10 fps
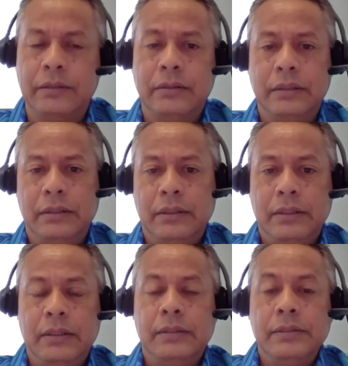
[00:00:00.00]

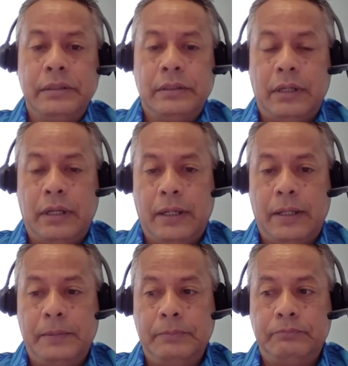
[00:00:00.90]
Yes, yes.
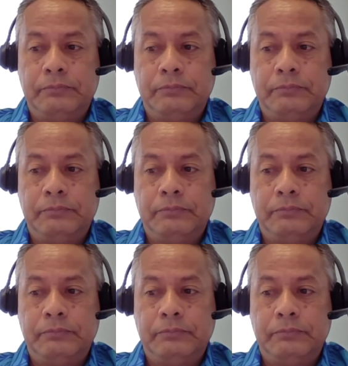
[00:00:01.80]
Um,